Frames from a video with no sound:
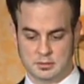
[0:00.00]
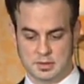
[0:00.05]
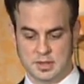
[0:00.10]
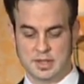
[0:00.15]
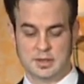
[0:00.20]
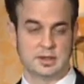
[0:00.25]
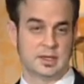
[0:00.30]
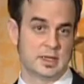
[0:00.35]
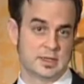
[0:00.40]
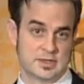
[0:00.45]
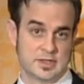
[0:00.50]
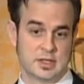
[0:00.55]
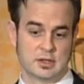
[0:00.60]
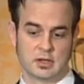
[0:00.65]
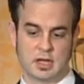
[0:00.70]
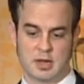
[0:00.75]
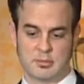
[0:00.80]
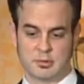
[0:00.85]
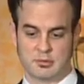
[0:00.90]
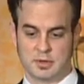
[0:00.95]
in a
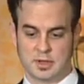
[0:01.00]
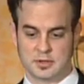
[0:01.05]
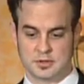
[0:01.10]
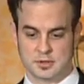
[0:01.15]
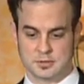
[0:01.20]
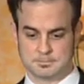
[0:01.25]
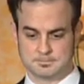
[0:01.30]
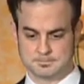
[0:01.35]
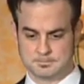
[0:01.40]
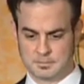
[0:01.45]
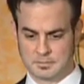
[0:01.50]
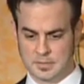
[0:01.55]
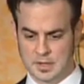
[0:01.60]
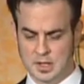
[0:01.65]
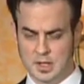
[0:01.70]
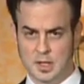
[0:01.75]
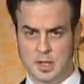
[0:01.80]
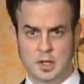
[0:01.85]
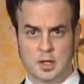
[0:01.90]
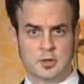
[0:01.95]
single operation.
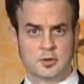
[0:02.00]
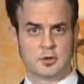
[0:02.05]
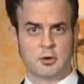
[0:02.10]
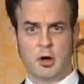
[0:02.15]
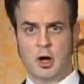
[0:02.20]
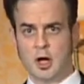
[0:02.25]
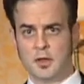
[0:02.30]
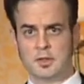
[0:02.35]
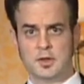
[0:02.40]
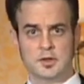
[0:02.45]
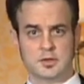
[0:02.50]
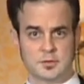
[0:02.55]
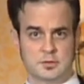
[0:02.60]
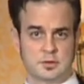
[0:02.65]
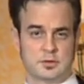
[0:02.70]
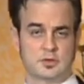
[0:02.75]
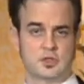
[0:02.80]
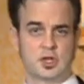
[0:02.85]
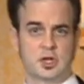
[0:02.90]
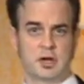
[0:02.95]
So on
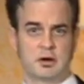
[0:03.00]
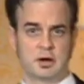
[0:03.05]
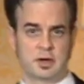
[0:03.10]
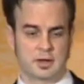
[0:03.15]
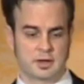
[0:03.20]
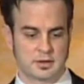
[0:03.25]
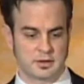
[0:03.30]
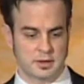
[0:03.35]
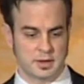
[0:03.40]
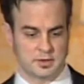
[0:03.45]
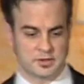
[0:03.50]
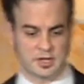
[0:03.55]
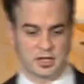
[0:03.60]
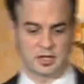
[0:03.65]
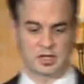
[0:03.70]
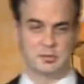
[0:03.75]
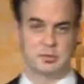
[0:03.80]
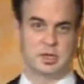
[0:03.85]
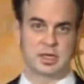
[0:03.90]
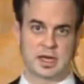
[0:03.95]
this generic
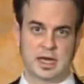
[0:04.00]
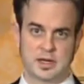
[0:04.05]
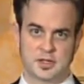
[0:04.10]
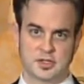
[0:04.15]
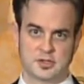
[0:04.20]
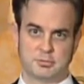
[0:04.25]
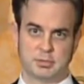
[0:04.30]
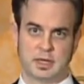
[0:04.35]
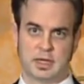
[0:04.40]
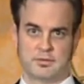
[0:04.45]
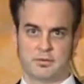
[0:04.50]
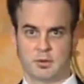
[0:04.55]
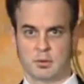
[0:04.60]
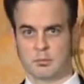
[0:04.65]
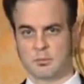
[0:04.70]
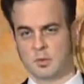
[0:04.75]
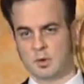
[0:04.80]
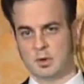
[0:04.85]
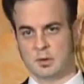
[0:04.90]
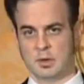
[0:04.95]
telecommunications
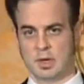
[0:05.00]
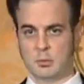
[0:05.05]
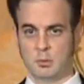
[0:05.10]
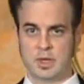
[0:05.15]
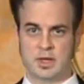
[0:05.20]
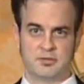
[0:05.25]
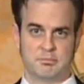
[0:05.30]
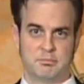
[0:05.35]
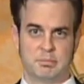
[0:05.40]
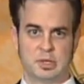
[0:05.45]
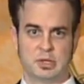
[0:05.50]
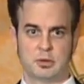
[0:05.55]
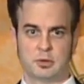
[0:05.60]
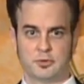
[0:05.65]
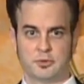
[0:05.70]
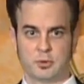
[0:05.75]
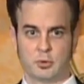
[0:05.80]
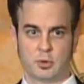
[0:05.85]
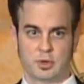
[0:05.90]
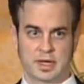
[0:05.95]
platform, we have
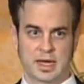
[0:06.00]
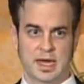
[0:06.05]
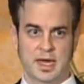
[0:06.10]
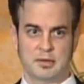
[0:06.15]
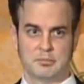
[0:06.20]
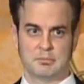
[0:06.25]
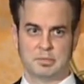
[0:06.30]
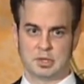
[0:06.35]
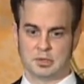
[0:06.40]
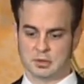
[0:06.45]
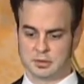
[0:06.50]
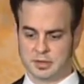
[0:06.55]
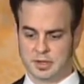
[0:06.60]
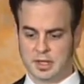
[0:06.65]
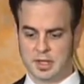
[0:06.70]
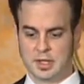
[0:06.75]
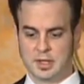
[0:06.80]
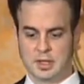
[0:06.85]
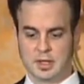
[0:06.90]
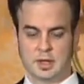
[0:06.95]
built or can build
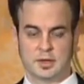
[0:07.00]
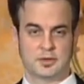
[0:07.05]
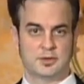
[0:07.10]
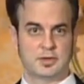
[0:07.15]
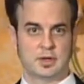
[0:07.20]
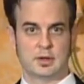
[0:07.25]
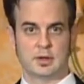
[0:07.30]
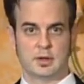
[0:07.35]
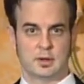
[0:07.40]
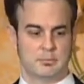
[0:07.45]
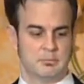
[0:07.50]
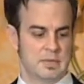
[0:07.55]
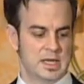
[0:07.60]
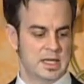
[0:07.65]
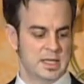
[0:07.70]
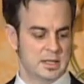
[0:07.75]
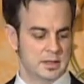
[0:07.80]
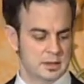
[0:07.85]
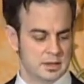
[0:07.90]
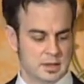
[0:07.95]

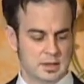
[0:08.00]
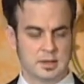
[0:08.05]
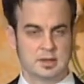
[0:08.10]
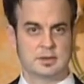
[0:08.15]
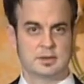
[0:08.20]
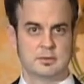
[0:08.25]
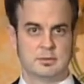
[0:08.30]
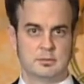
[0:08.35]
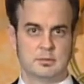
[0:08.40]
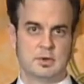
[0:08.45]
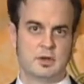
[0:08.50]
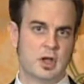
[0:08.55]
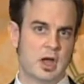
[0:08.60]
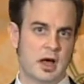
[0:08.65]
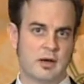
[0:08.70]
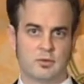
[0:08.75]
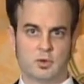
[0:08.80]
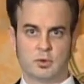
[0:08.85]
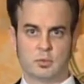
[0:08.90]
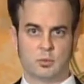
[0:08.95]
many
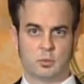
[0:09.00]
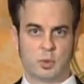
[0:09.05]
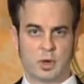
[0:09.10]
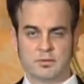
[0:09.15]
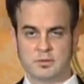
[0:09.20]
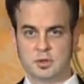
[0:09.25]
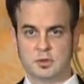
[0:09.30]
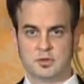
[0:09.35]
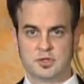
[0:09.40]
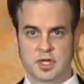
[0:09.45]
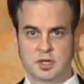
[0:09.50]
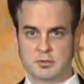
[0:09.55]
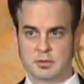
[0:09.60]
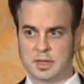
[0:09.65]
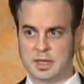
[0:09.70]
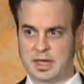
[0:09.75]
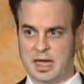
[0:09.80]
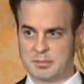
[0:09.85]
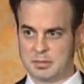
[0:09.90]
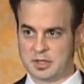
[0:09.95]
novel
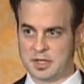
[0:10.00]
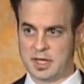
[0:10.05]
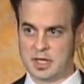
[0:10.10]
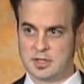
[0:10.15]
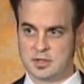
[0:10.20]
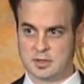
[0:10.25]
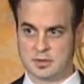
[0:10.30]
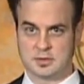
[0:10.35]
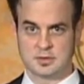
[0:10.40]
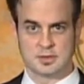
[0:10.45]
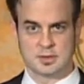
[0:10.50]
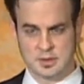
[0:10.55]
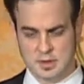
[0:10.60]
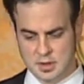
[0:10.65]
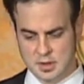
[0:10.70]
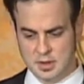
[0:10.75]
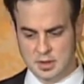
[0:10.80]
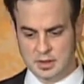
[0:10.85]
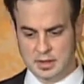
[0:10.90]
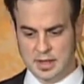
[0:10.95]
revenue-generating applications,
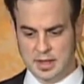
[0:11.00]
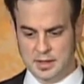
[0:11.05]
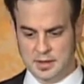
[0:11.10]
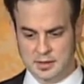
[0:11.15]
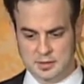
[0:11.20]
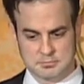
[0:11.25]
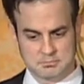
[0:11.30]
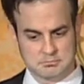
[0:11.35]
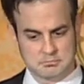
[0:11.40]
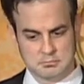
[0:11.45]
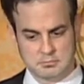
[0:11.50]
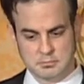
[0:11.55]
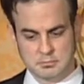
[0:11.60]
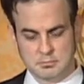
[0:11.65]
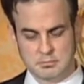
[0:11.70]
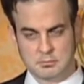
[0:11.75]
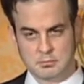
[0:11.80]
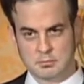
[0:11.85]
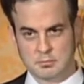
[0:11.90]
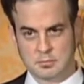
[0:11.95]
like
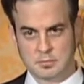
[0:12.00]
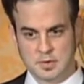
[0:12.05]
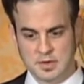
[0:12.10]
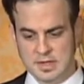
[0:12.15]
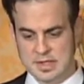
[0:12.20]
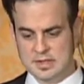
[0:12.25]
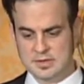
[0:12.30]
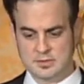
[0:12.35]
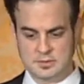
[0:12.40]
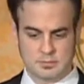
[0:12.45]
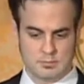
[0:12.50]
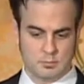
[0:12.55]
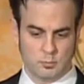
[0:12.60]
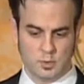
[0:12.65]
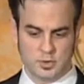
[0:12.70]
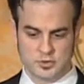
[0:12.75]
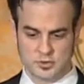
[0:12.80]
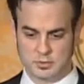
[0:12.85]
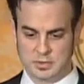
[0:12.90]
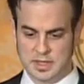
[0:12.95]
these
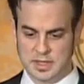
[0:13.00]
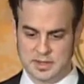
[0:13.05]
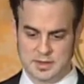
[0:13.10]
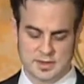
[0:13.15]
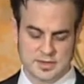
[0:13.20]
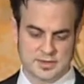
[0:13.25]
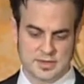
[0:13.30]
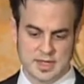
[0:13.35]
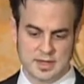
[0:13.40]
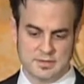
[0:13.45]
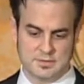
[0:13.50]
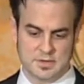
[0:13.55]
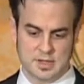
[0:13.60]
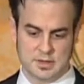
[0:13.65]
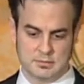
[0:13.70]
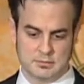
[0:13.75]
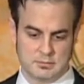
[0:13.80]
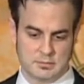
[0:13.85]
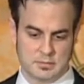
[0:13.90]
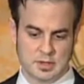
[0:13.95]
ones are related to safety.
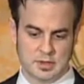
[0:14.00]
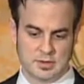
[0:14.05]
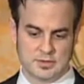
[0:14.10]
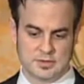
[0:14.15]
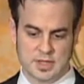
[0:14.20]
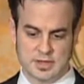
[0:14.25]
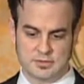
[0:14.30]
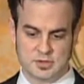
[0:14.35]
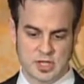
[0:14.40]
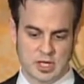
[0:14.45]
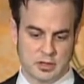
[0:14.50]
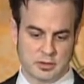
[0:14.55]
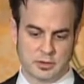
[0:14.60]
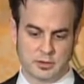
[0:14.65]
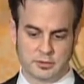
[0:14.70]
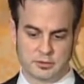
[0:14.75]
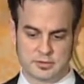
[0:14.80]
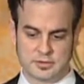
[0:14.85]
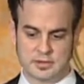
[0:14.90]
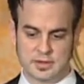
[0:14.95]
Safe child
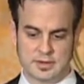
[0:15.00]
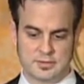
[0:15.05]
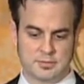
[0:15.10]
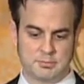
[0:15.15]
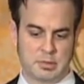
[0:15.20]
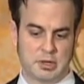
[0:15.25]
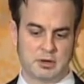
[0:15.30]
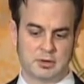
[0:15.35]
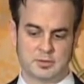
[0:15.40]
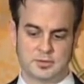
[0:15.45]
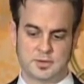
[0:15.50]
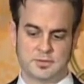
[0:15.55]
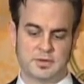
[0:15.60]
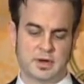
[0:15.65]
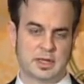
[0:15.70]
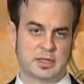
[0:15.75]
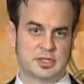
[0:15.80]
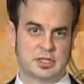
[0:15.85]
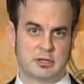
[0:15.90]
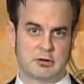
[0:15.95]
alerts lets parents
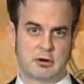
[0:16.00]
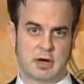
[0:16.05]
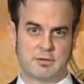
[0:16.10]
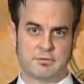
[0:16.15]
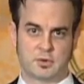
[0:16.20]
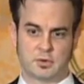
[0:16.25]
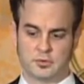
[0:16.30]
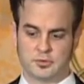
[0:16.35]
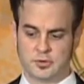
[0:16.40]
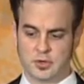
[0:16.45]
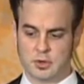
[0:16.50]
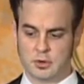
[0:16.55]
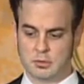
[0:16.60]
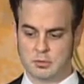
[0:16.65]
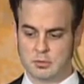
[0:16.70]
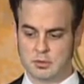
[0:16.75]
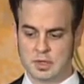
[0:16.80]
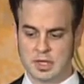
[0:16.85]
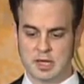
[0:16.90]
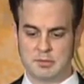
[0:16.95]
define a geographical
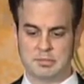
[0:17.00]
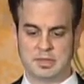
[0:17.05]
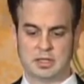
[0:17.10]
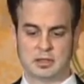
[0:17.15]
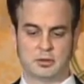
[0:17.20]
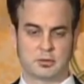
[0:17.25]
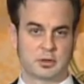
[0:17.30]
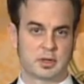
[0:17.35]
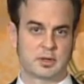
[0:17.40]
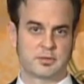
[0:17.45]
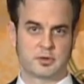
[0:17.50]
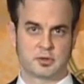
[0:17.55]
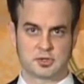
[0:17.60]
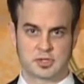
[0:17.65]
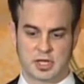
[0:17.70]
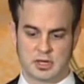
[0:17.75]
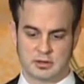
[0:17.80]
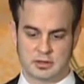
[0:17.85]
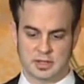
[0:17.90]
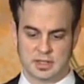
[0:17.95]
zone and be alerted if
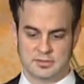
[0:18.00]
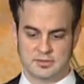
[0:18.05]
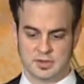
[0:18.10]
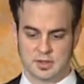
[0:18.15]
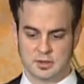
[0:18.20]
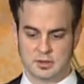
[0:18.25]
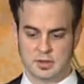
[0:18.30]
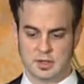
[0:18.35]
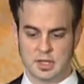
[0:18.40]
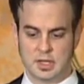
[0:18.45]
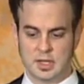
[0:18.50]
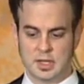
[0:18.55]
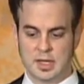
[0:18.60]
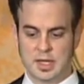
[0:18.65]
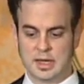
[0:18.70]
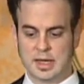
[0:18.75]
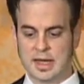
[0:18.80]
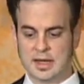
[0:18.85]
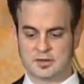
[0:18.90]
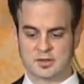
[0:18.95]
their child leaves it.
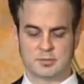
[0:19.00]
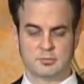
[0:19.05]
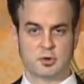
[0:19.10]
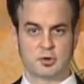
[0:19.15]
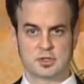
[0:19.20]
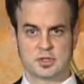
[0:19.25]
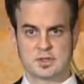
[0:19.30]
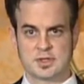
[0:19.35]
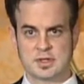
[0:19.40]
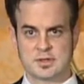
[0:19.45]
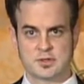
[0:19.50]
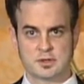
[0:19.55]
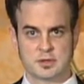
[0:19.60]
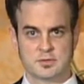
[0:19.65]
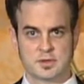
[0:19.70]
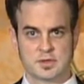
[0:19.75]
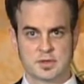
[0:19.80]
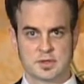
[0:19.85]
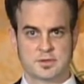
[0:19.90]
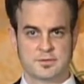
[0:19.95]
Enhanced emergency
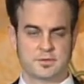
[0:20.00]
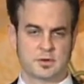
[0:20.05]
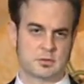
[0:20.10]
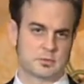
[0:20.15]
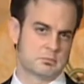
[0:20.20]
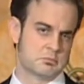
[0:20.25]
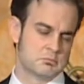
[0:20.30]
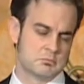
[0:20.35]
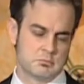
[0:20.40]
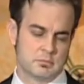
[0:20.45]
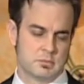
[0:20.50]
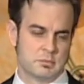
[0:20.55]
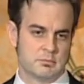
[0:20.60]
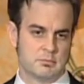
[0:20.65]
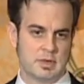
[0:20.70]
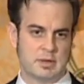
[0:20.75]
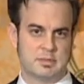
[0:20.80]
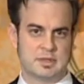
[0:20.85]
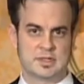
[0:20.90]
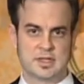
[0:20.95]
services for
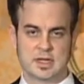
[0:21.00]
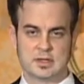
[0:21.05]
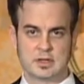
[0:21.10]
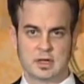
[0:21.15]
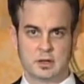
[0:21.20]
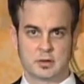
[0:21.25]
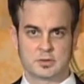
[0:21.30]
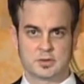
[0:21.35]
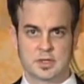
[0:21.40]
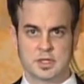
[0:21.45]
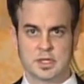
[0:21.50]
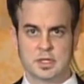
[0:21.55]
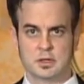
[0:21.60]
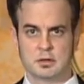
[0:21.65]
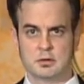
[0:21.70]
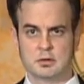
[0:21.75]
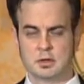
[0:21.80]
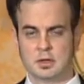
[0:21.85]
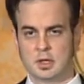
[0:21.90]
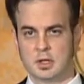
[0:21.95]
maybe $10 a
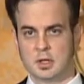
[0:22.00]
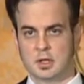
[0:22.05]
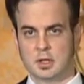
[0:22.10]
year.